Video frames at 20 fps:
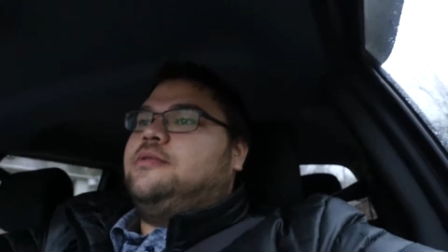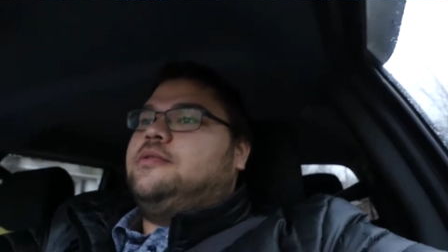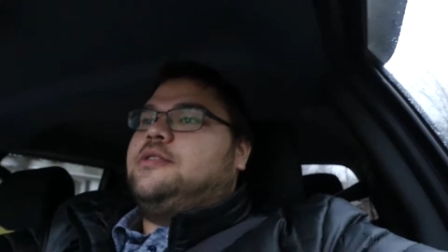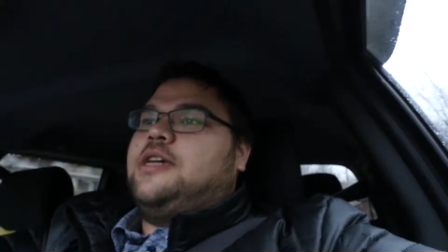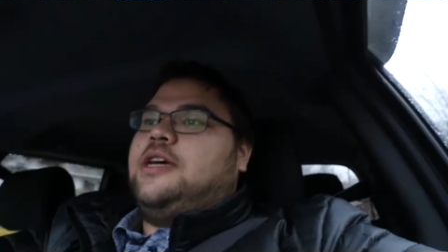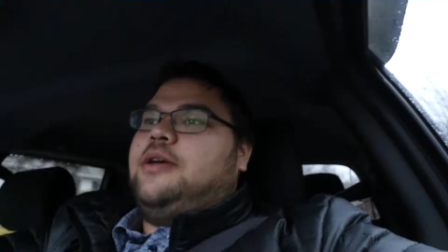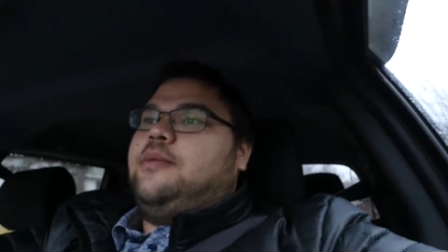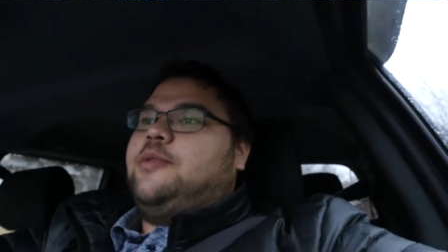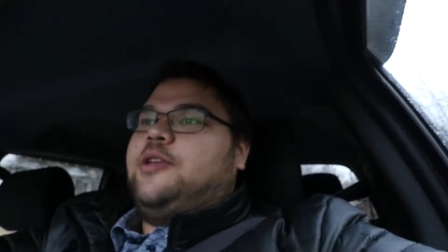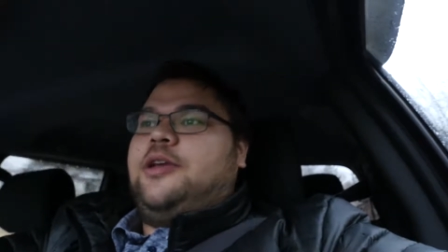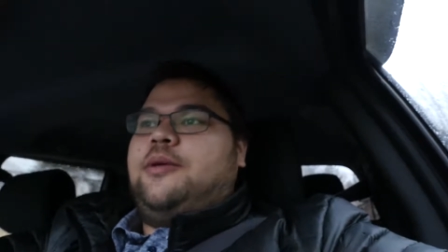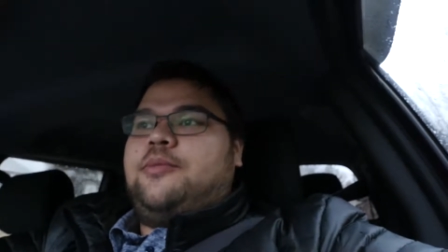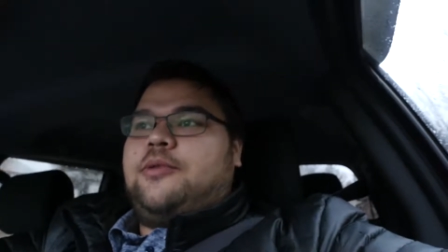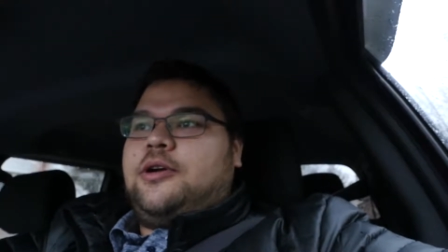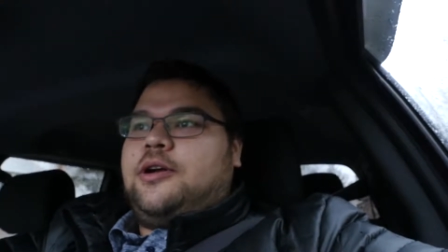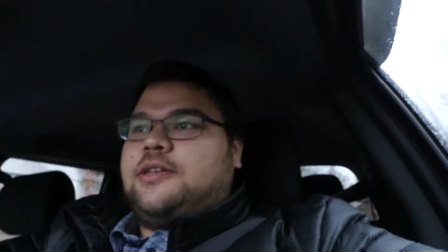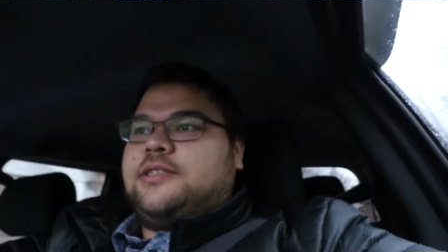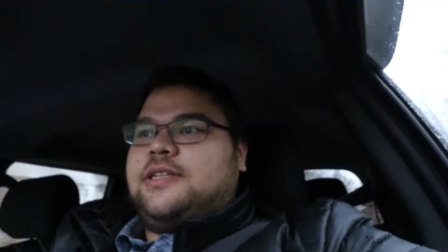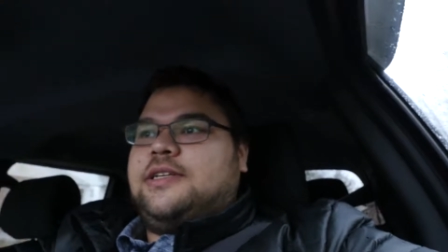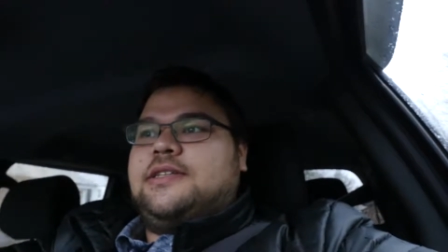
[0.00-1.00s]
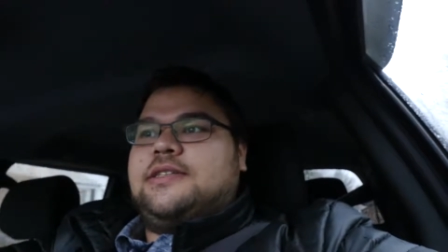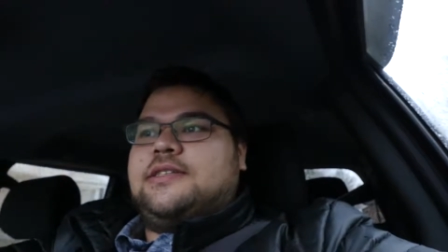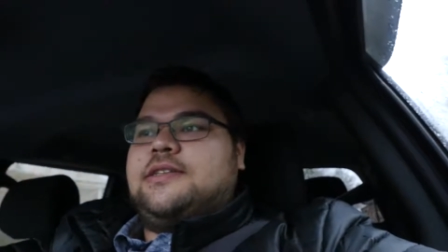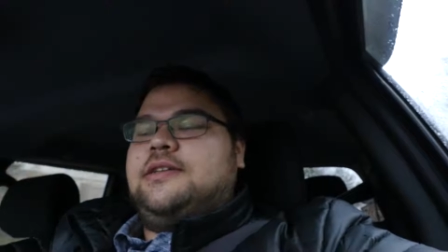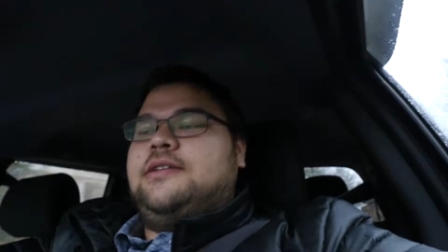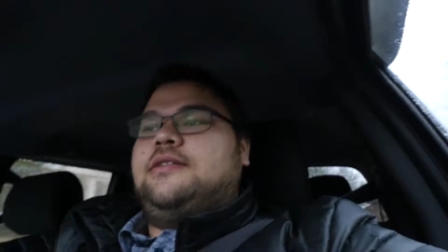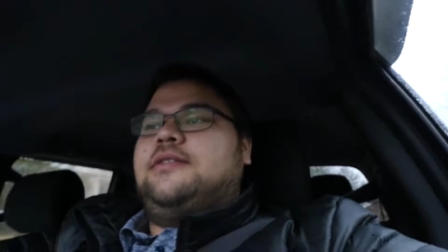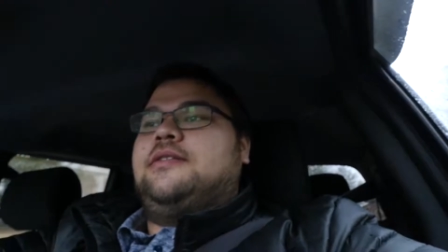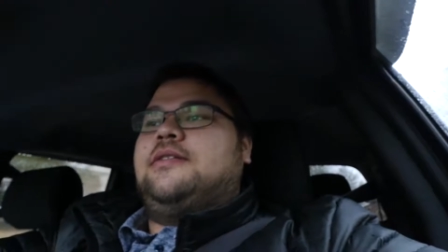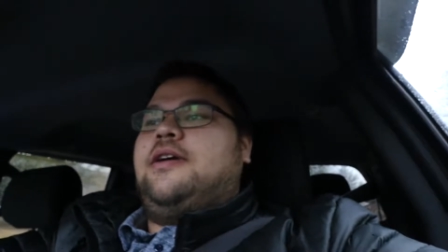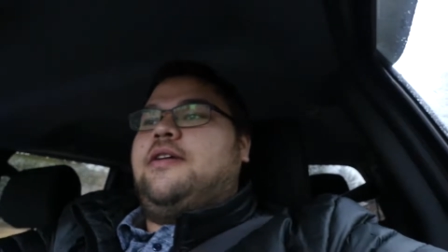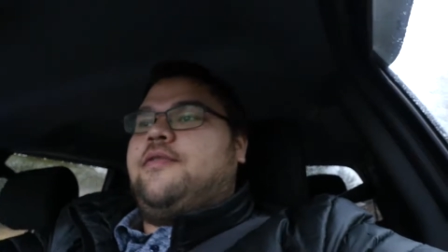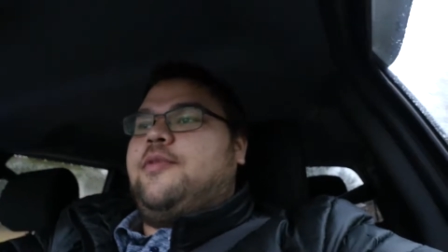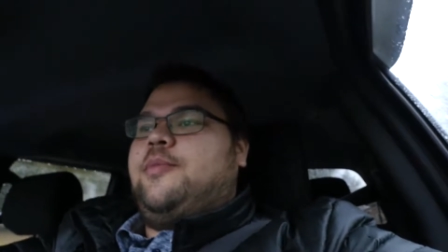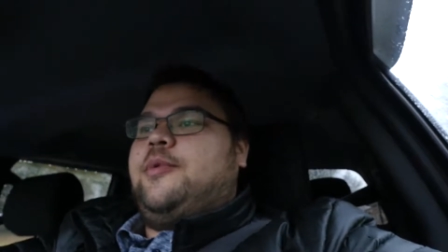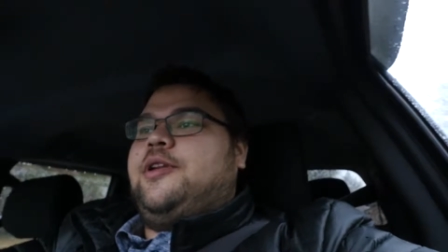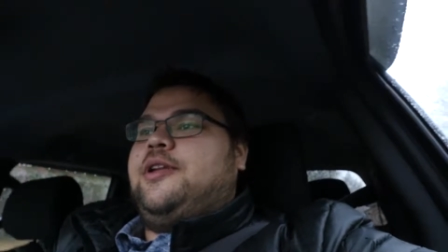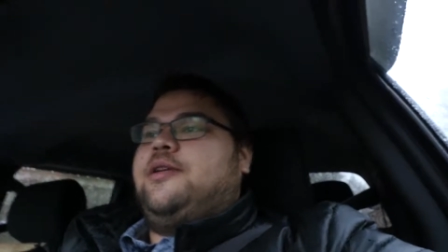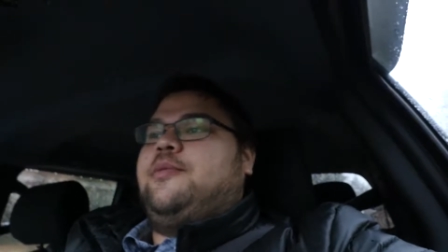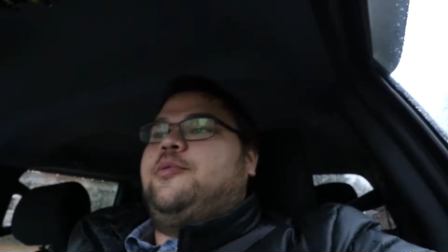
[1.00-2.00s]
time to get processed and
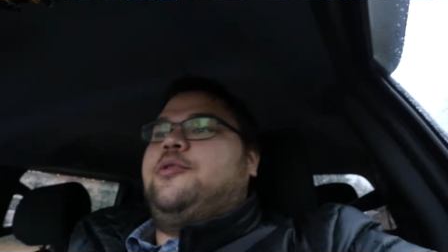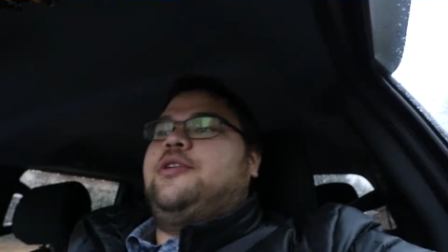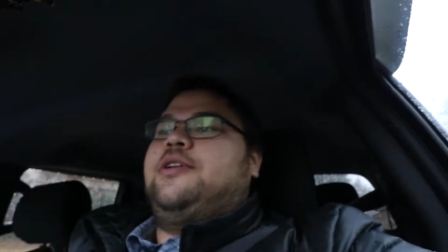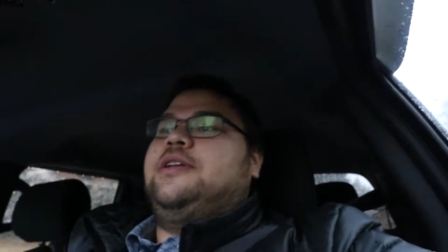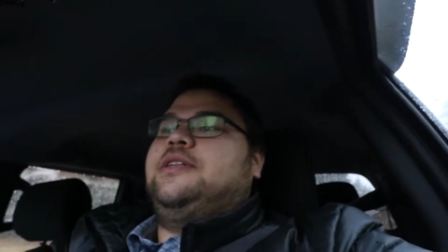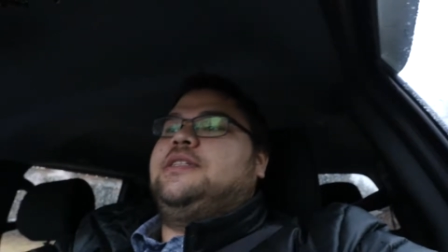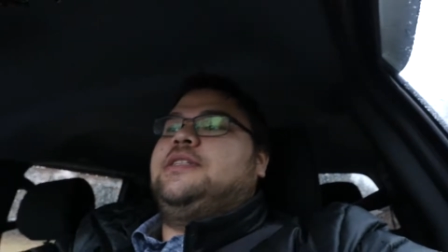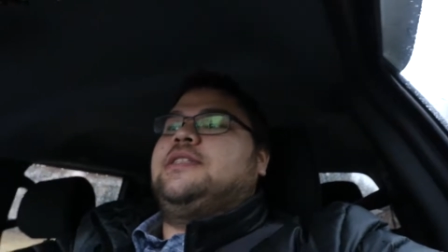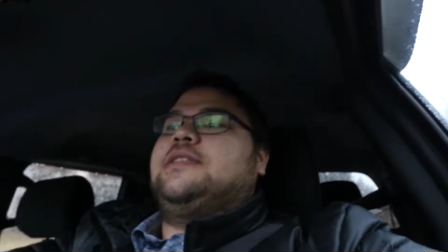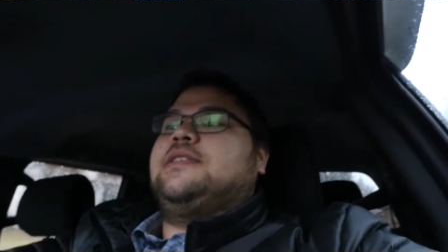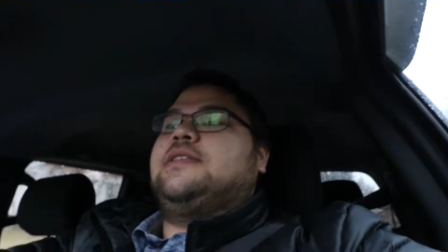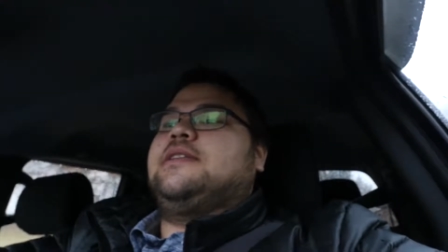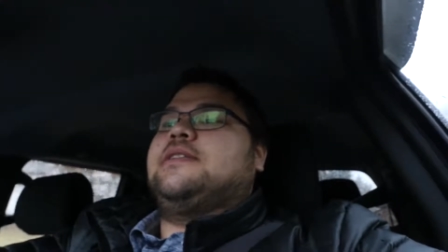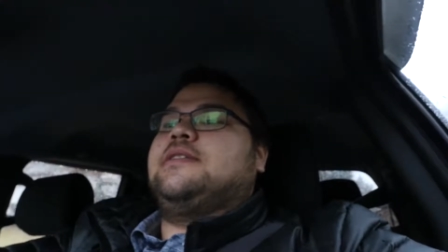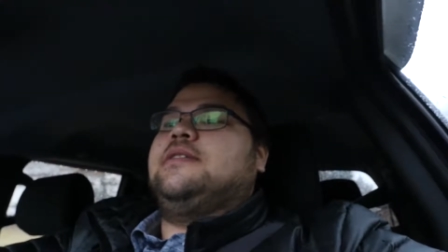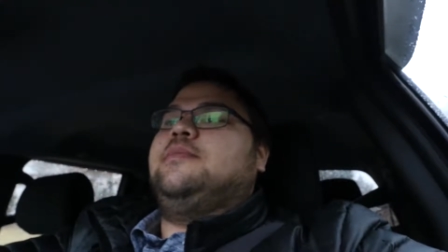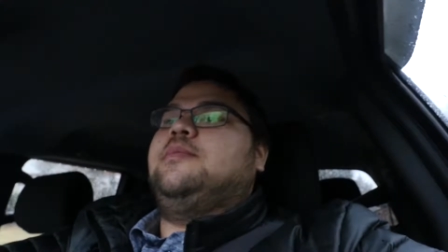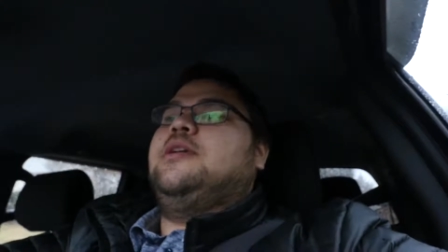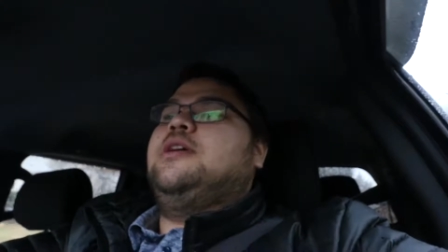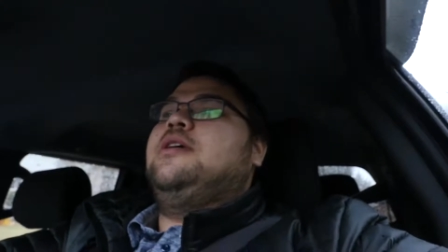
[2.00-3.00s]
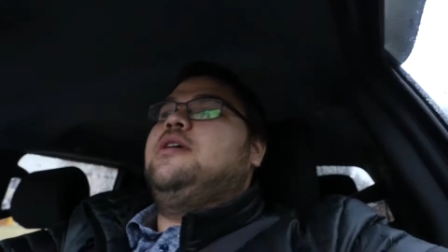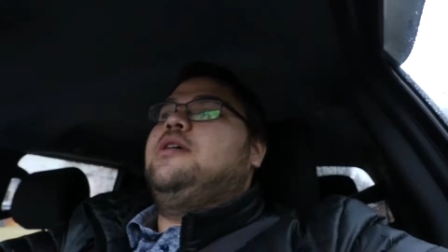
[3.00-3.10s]
everybody to put it into the system.